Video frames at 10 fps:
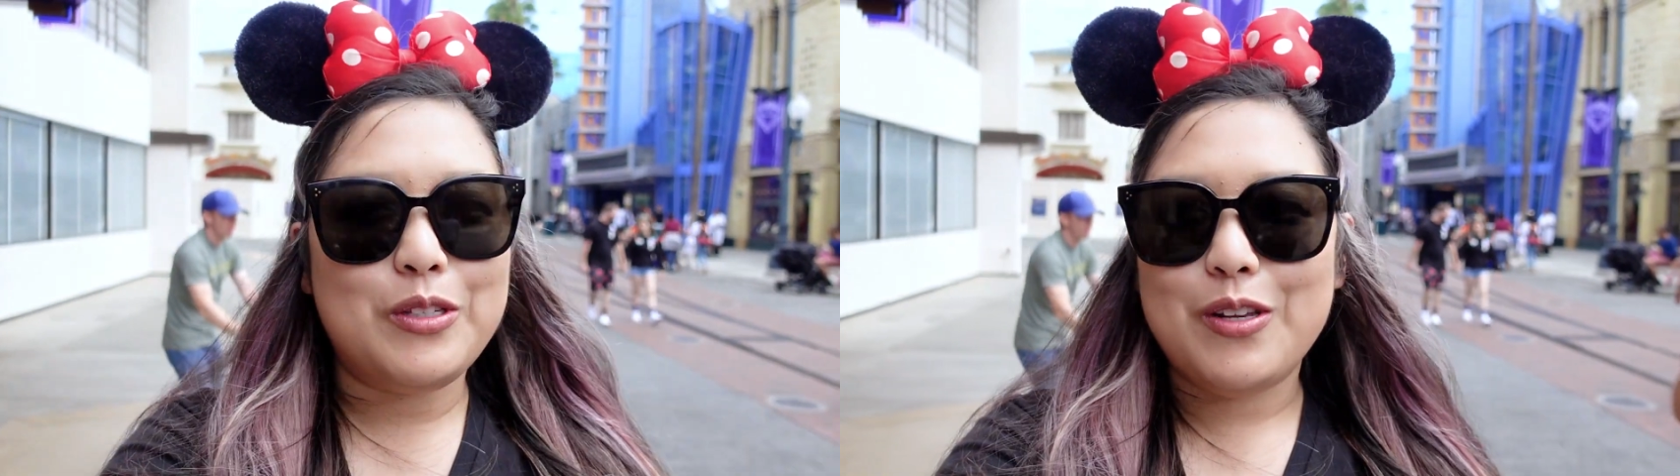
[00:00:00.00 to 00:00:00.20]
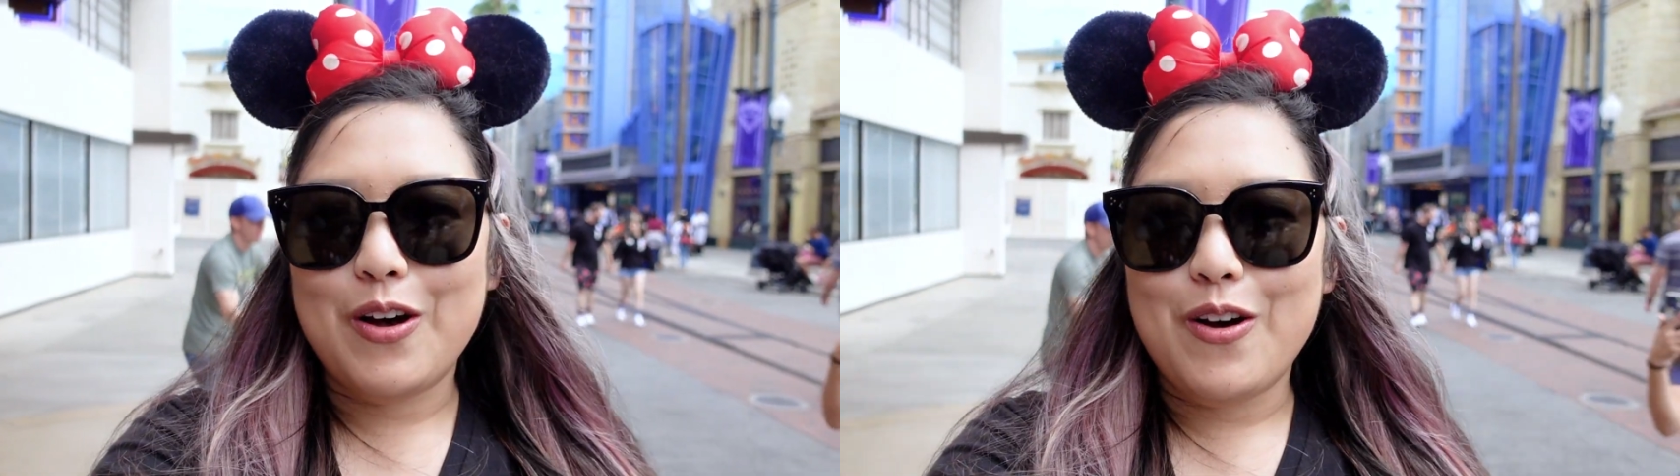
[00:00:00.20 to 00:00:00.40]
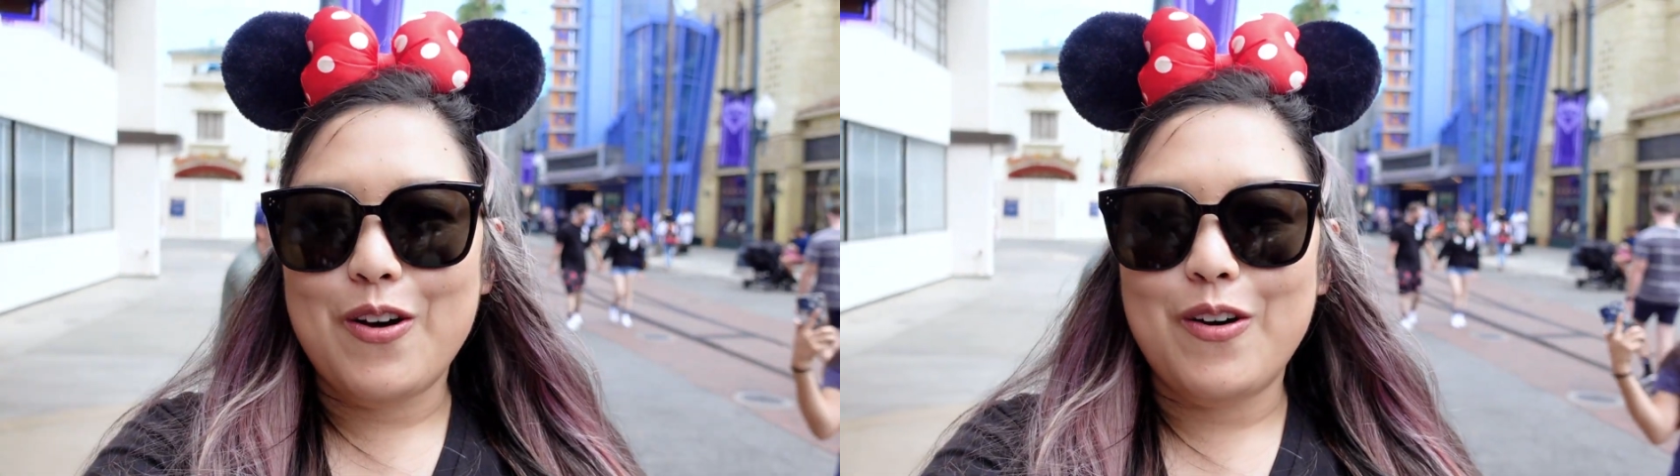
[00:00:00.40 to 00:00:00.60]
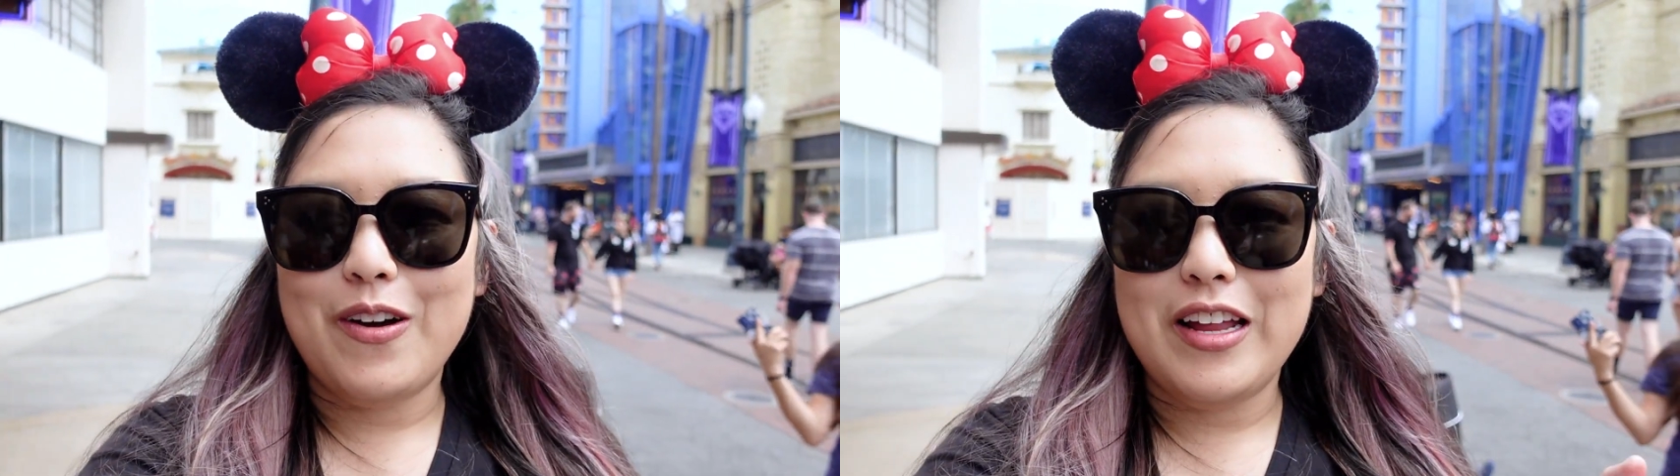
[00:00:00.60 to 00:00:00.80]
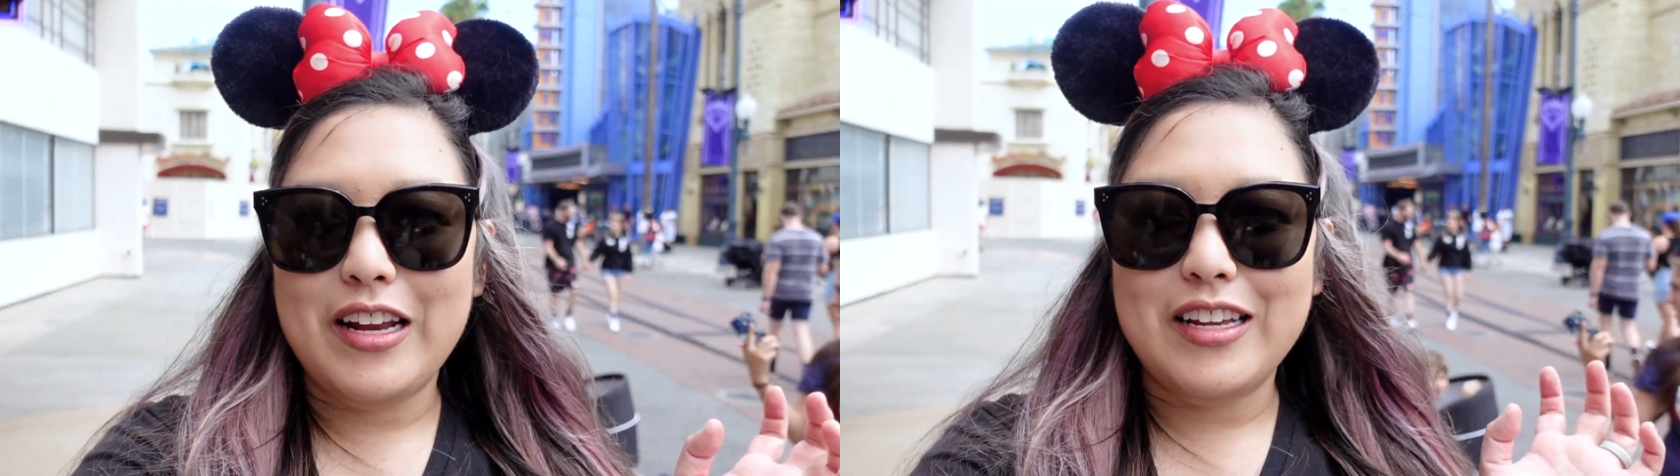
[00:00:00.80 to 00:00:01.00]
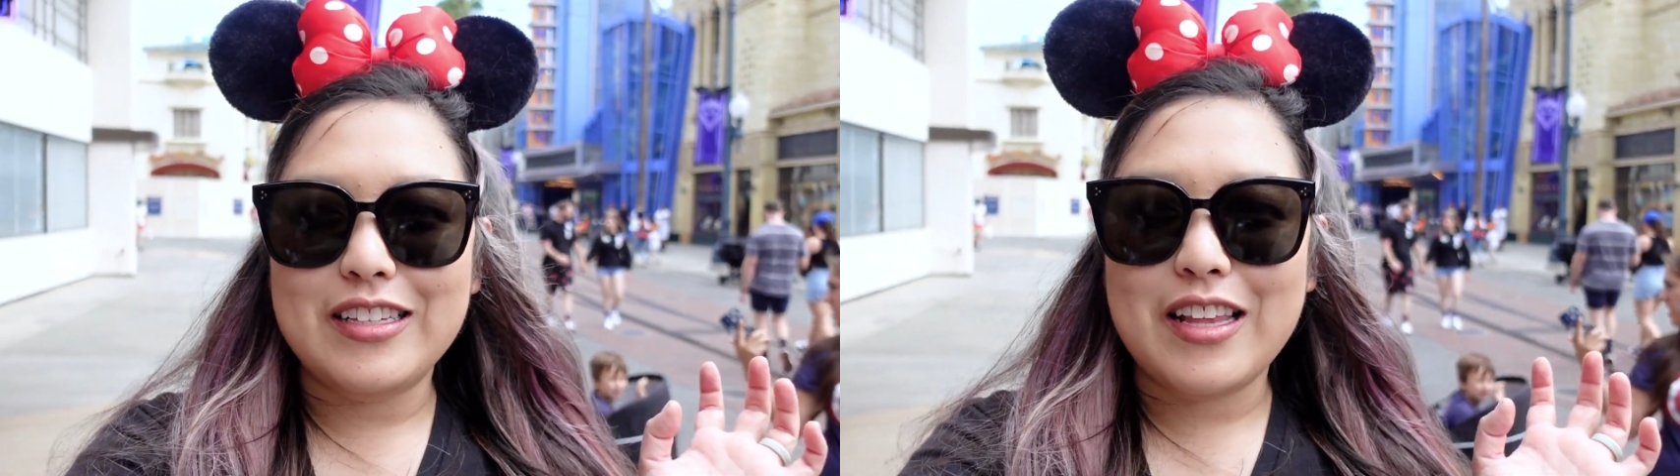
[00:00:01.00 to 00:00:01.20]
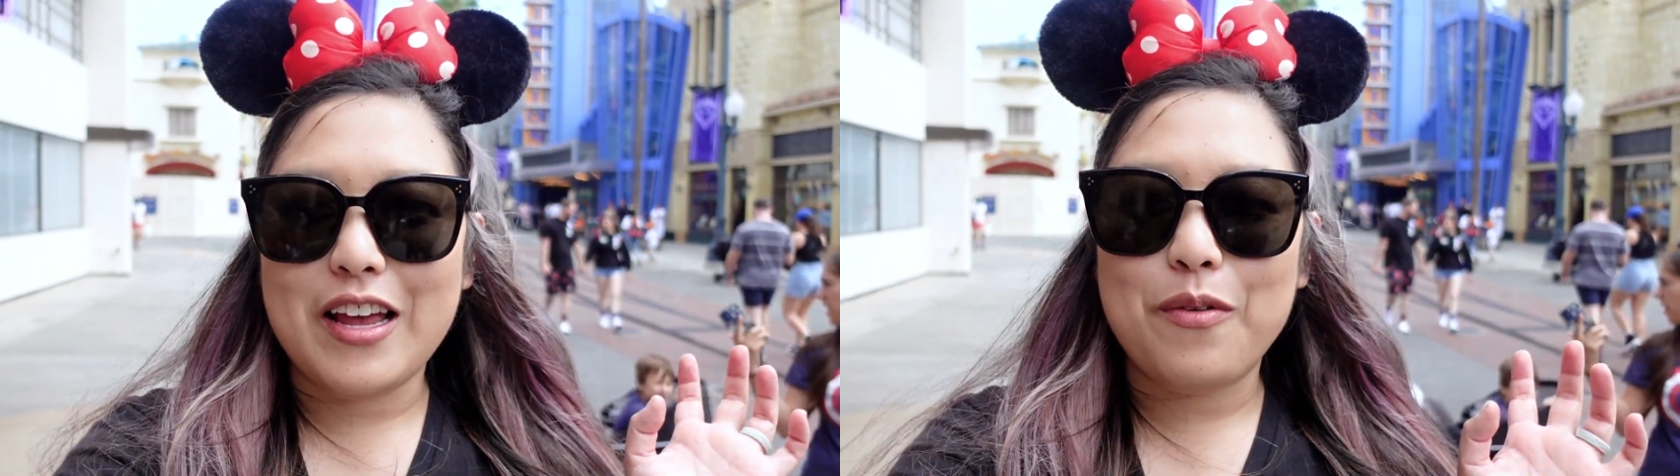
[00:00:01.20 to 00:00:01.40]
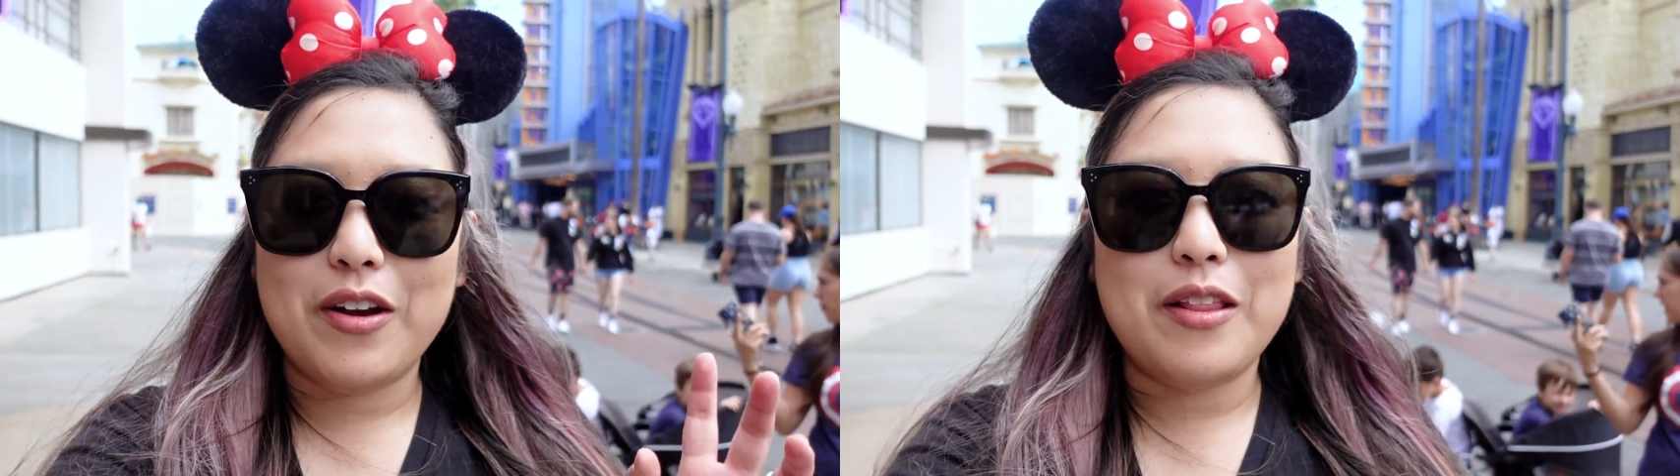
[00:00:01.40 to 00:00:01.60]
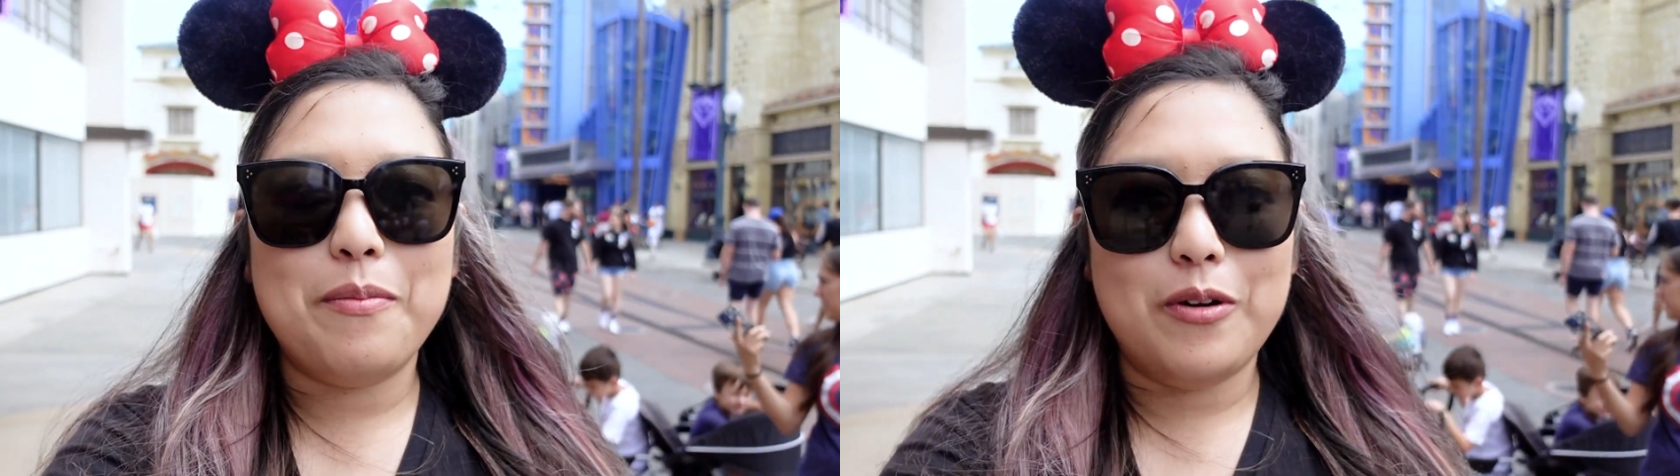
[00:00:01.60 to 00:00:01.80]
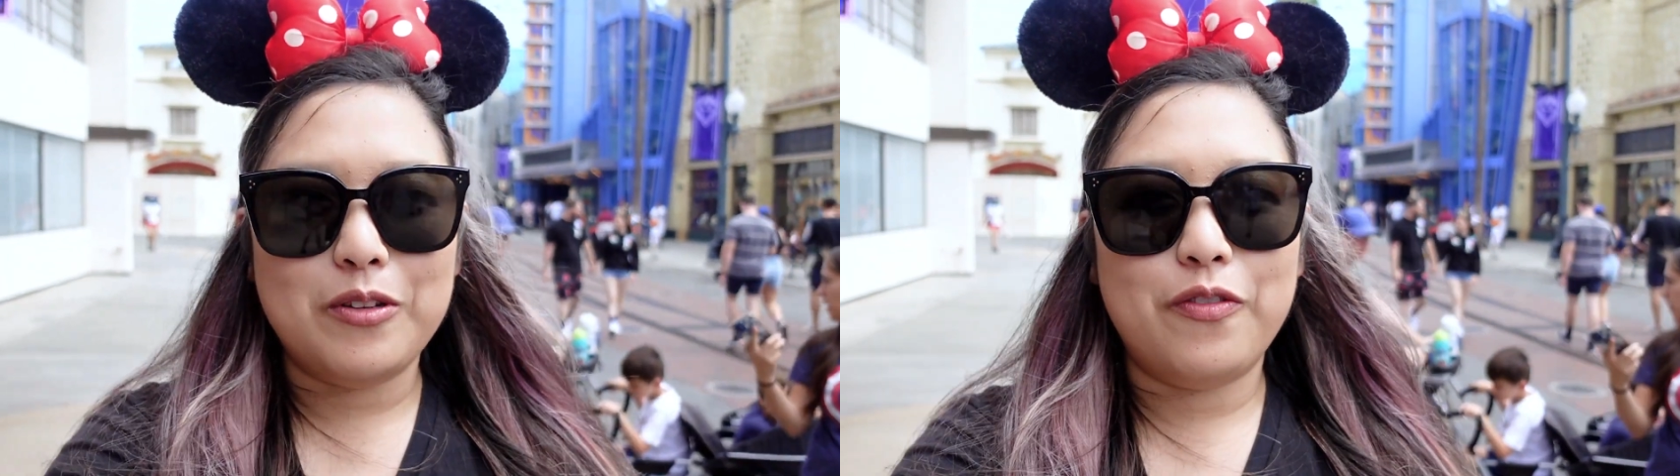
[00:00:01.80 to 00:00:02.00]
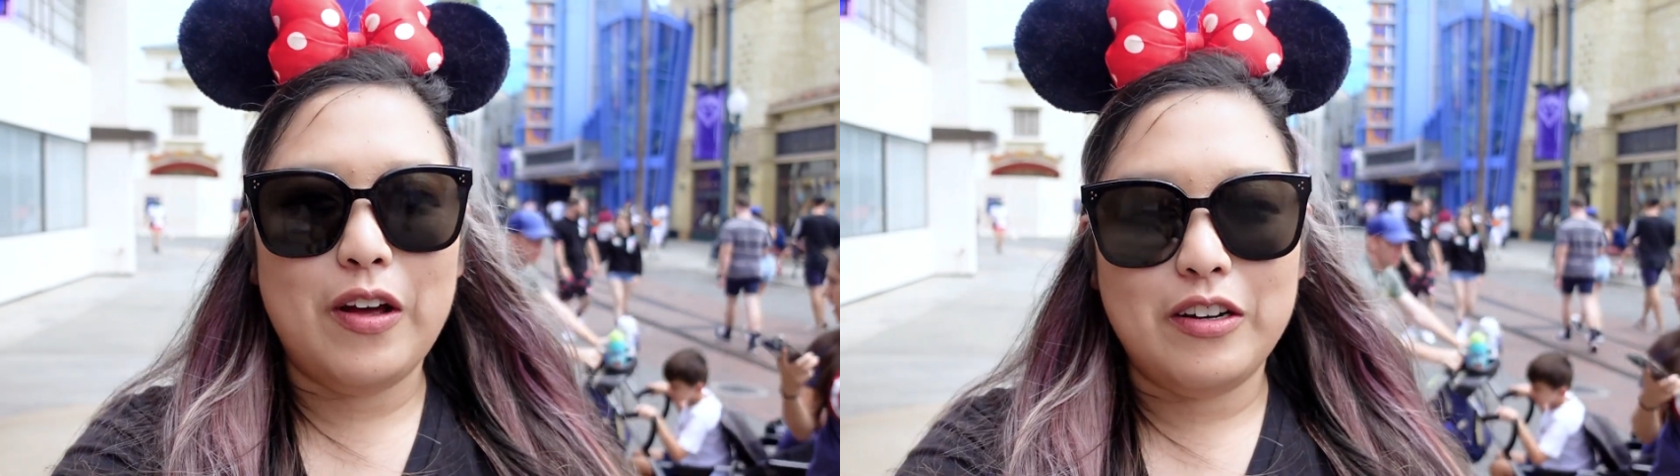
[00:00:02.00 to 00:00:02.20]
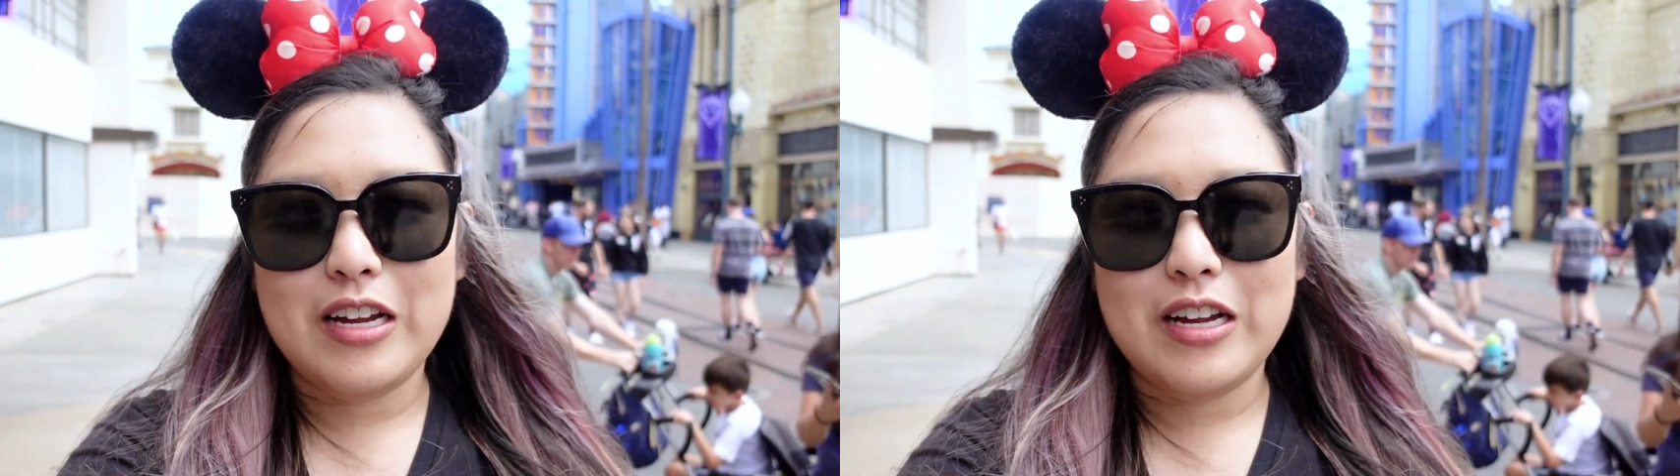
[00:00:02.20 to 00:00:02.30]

So it is like one of the most fun